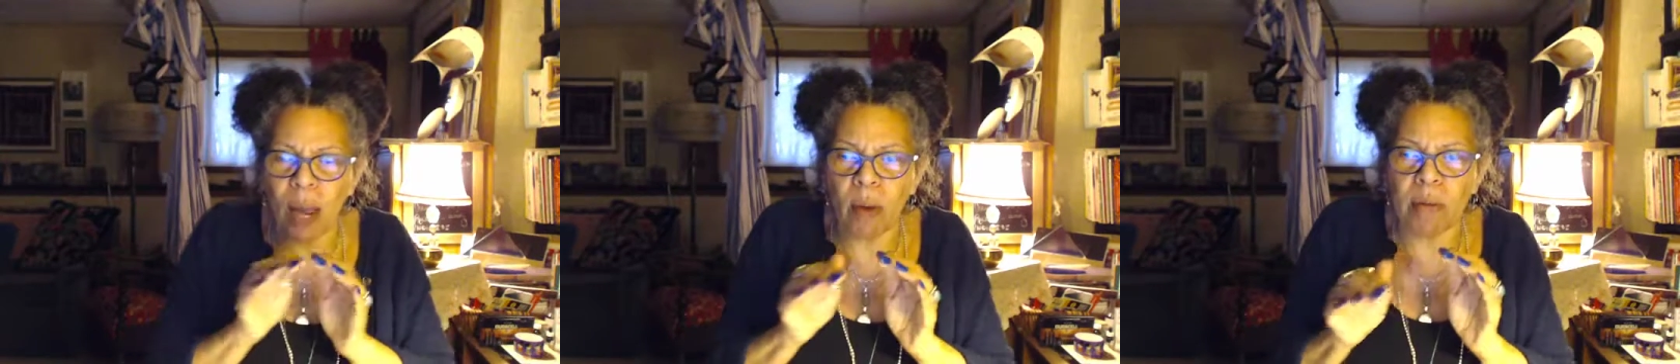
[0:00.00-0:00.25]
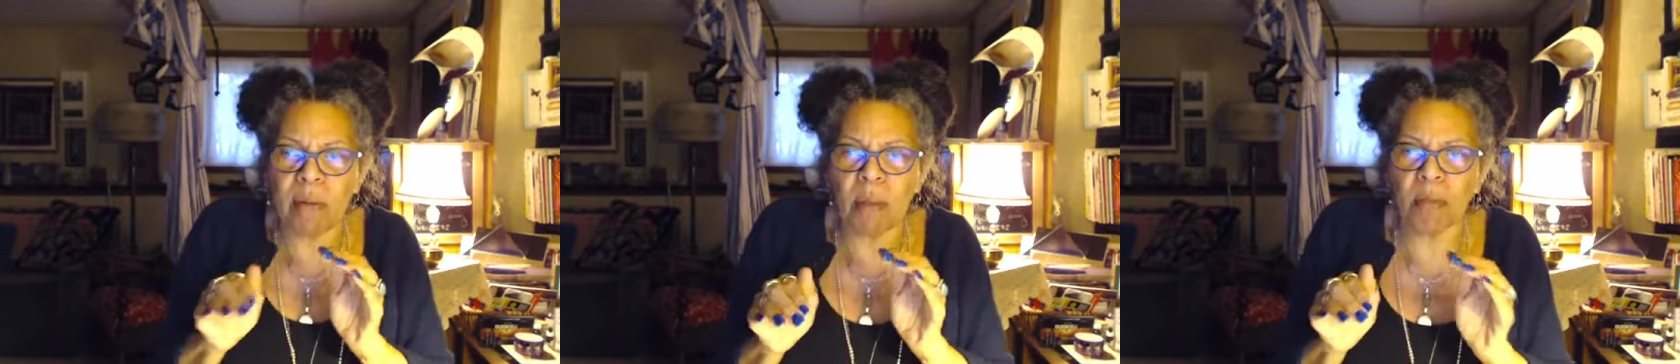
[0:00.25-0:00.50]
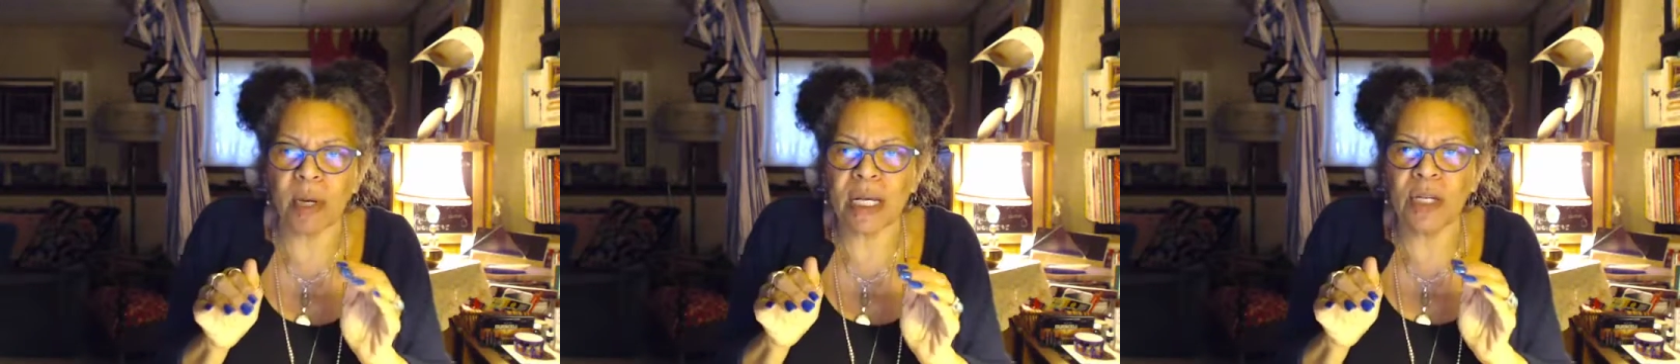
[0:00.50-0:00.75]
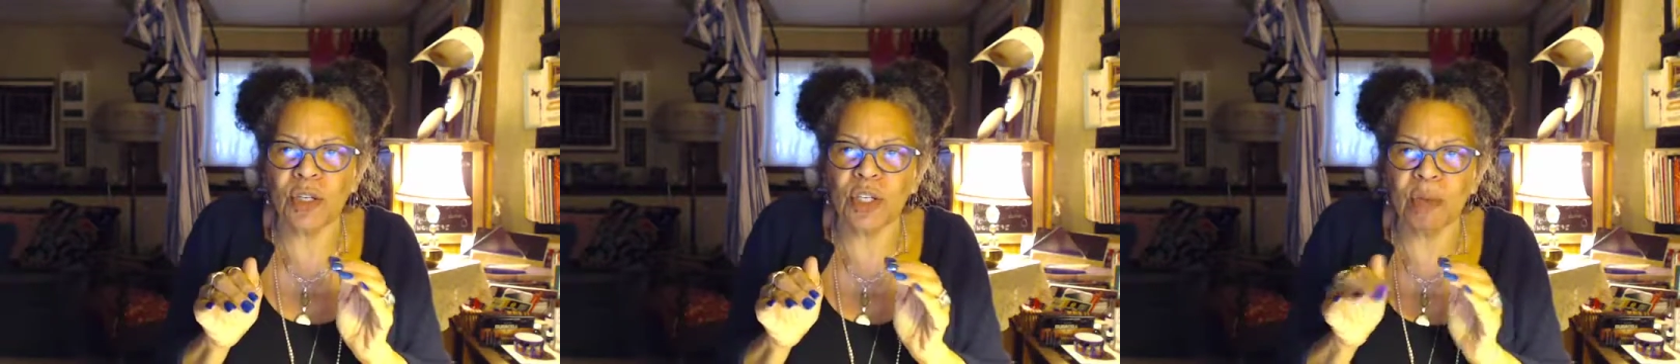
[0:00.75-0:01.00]
I remember
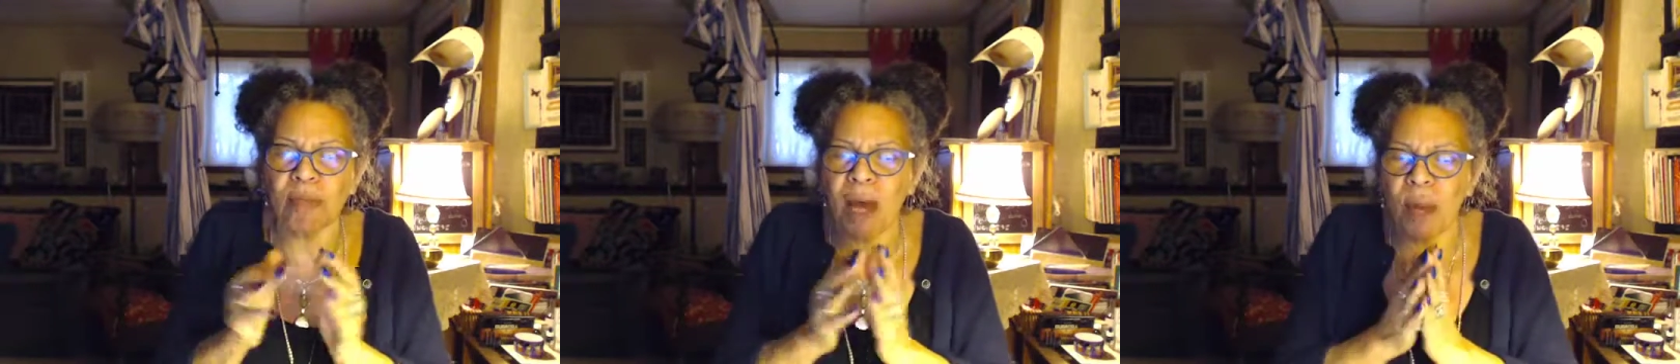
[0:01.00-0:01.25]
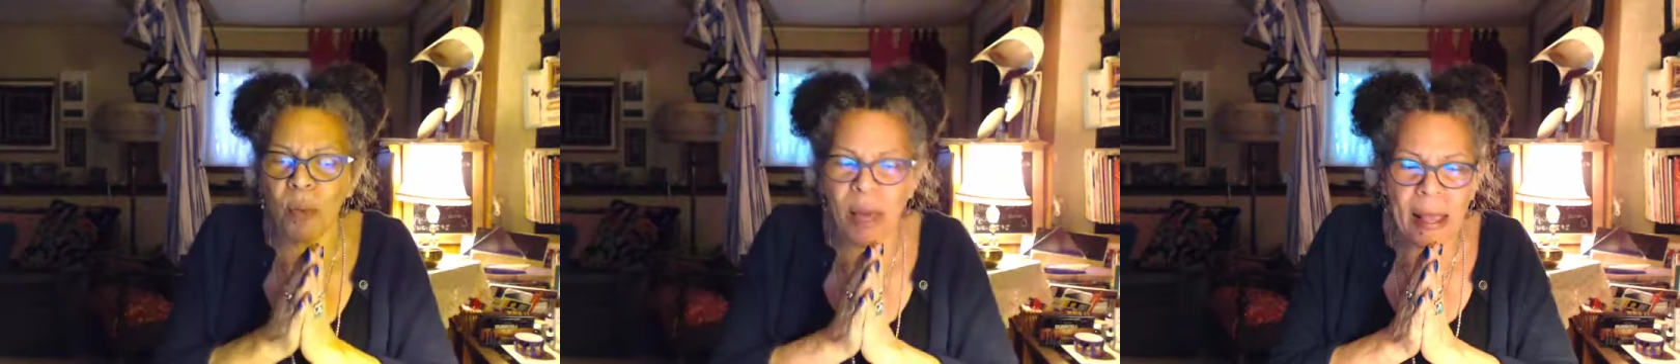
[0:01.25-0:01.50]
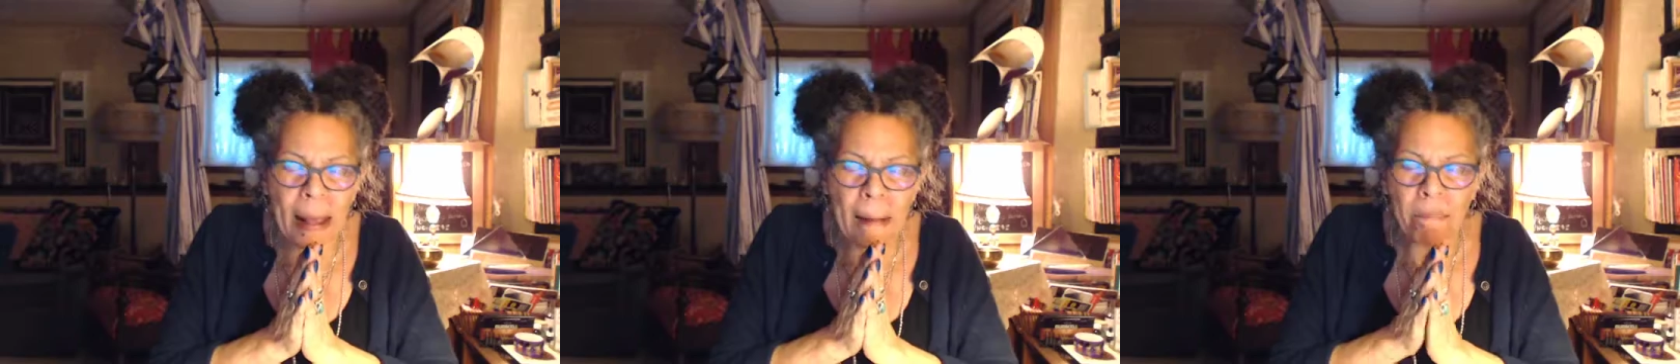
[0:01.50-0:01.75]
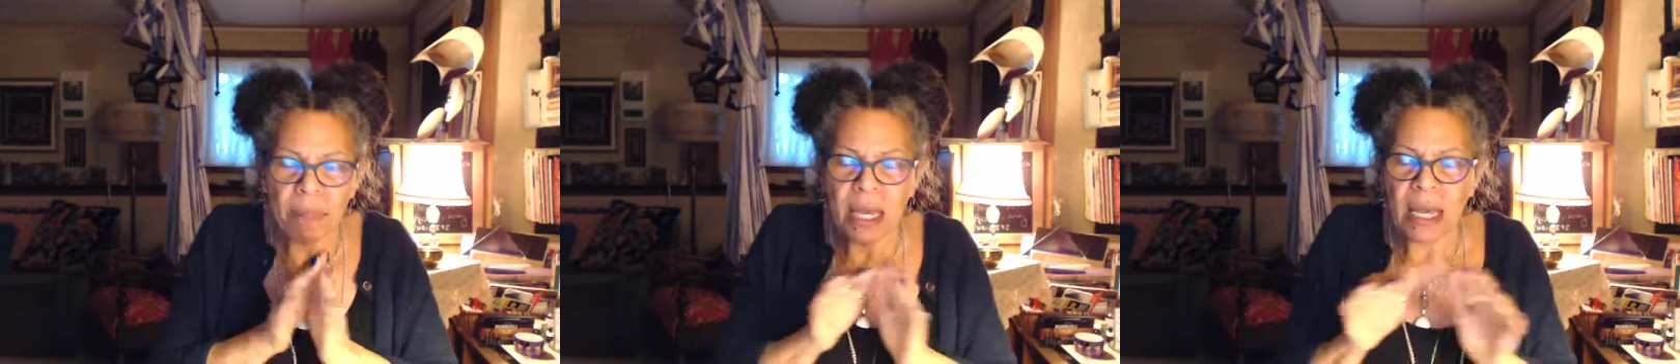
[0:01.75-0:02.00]
inching my way up.